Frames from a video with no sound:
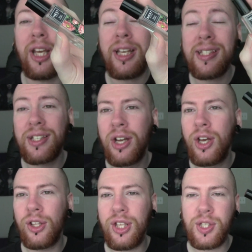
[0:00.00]
Nest.
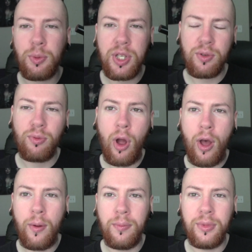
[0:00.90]
This was
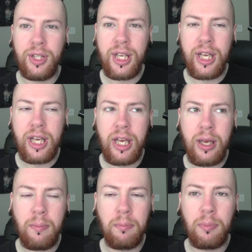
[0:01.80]
from
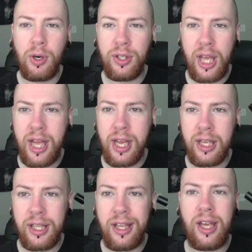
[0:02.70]
the
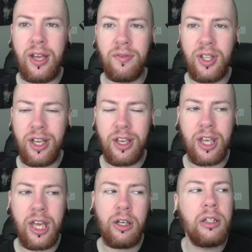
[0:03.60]
birthday gift that you
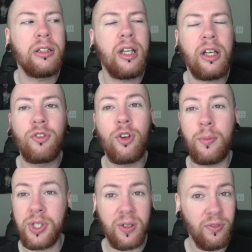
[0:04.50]
could get online
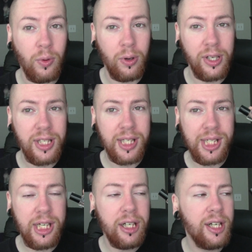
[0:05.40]
from Sephora
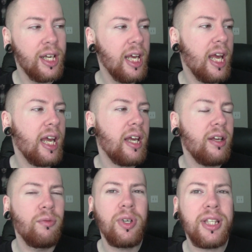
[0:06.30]
this year.
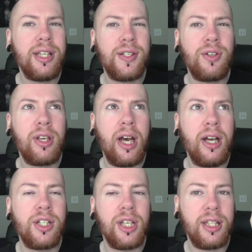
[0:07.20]
And with this, you
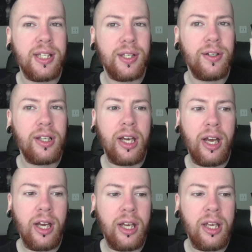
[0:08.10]
got this little
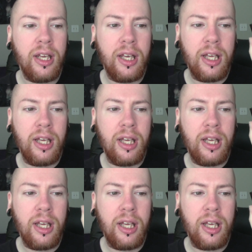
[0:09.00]
guy,